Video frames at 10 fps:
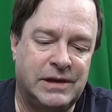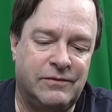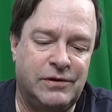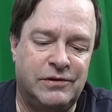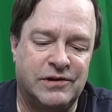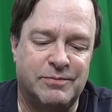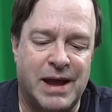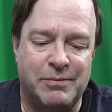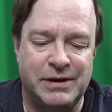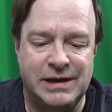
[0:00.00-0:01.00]
If you just
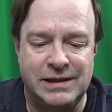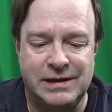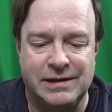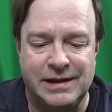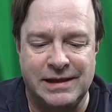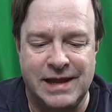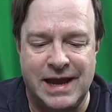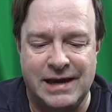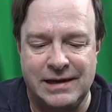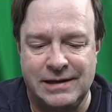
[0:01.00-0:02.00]
pop it in there like that,